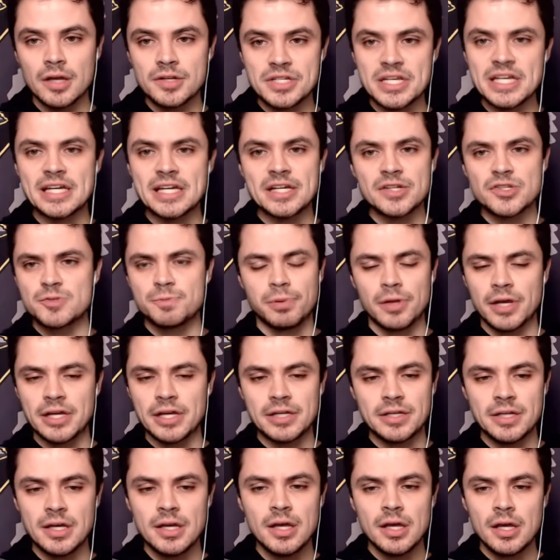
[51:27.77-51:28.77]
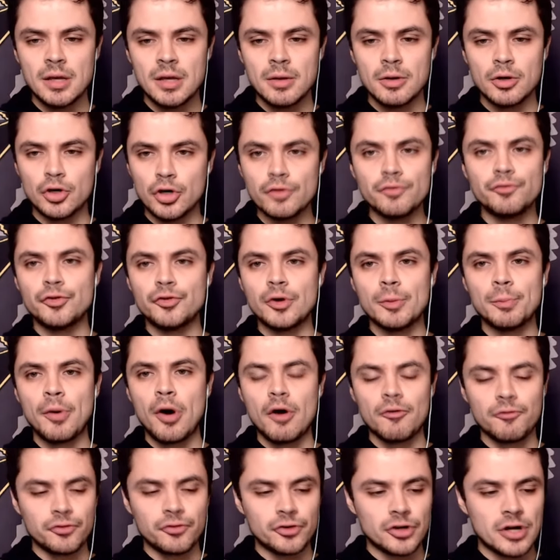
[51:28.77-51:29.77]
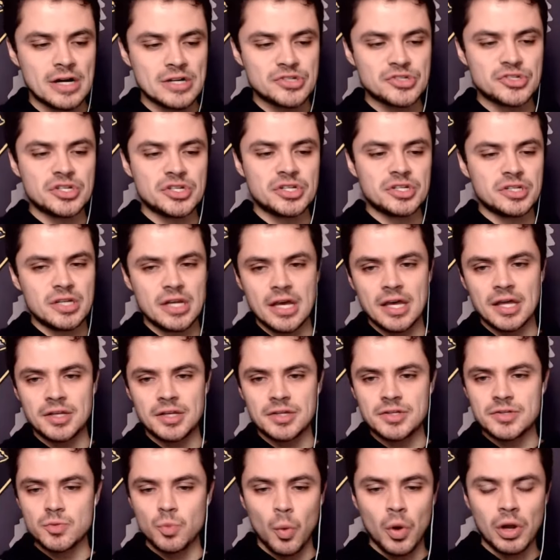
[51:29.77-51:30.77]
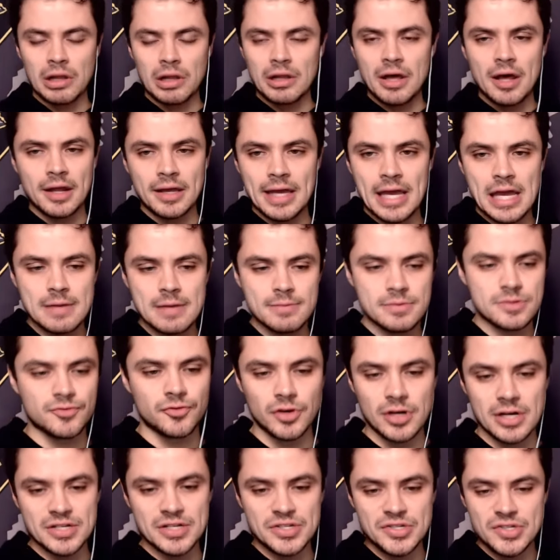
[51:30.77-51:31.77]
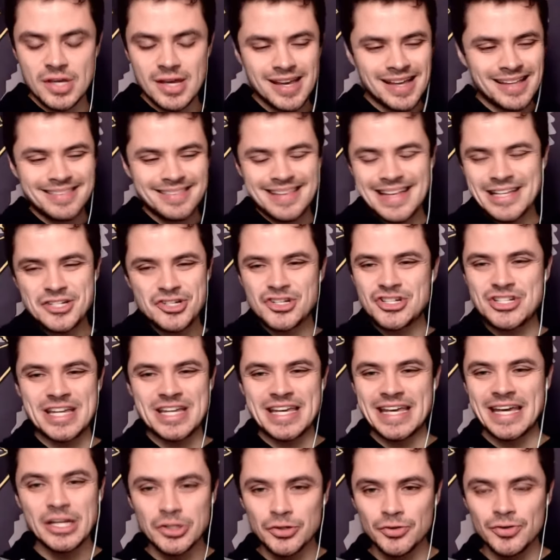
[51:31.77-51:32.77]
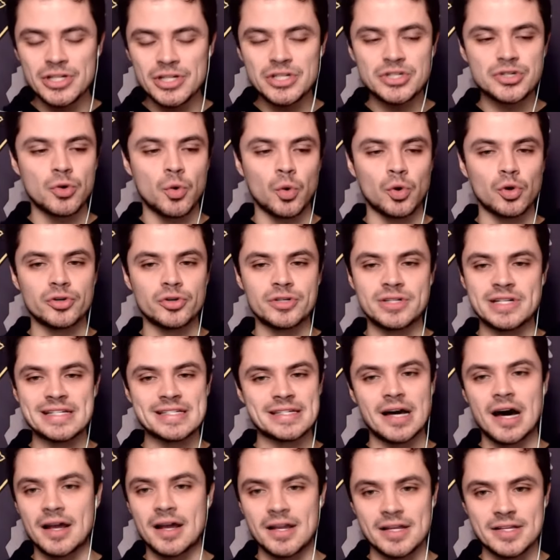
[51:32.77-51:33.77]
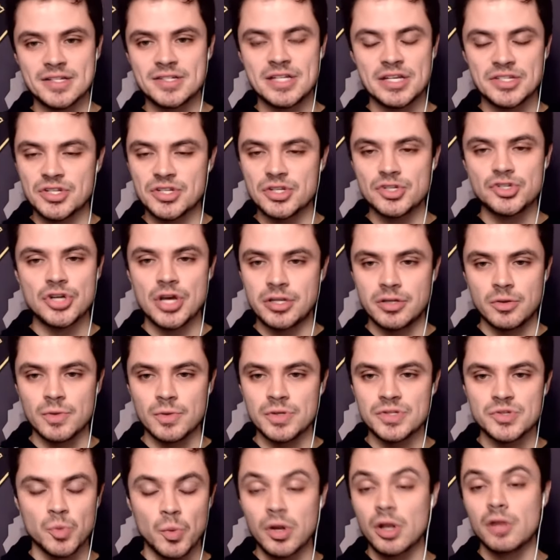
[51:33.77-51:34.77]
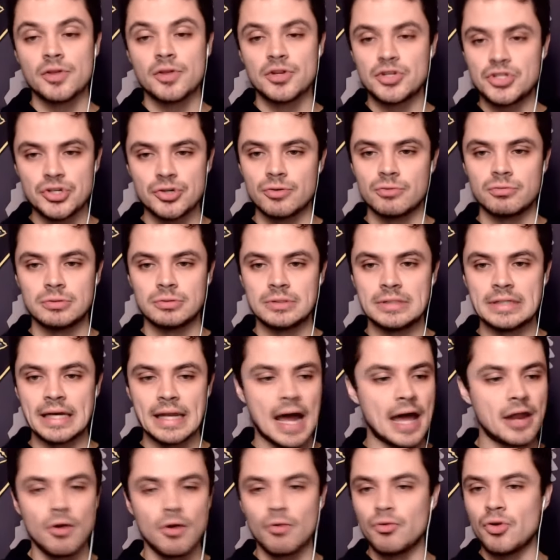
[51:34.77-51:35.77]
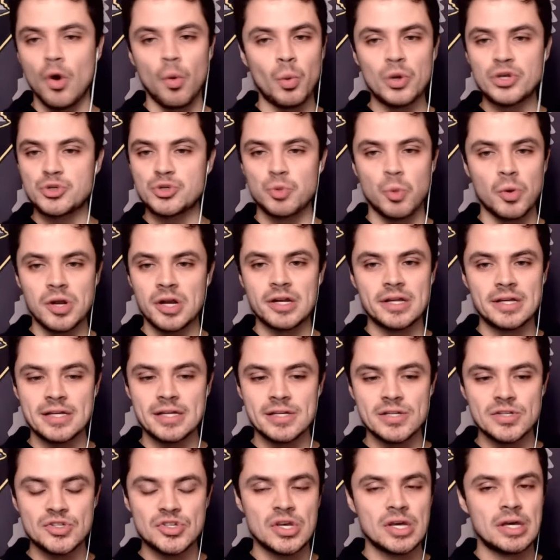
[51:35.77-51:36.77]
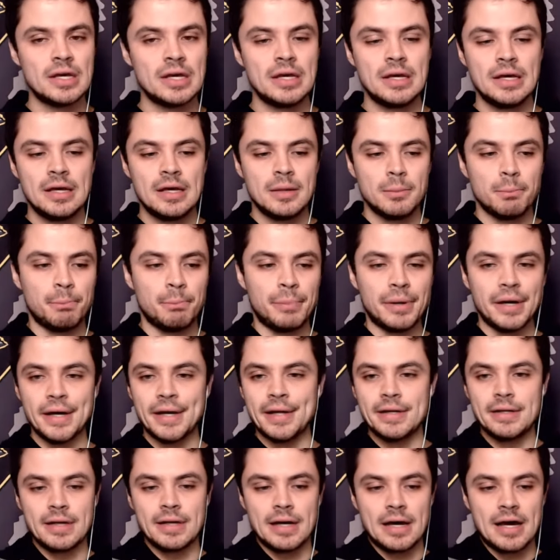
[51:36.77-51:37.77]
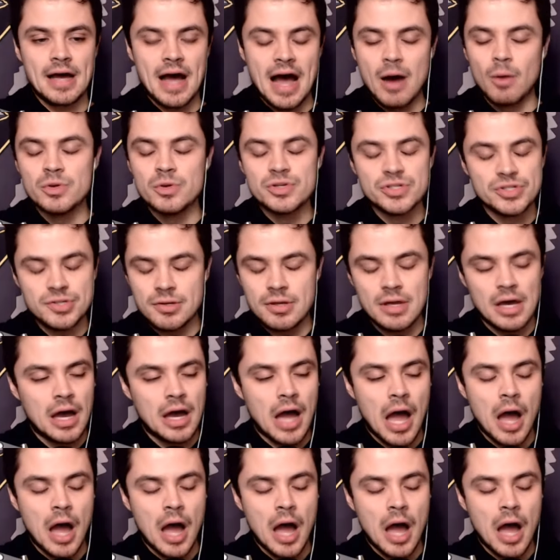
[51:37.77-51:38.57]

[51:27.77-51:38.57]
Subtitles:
Deacon's played good football for us and won a lot of games for us. That's just ignorant or dishonest, disingenuous, one of the two. And I don't know which one it is, but I was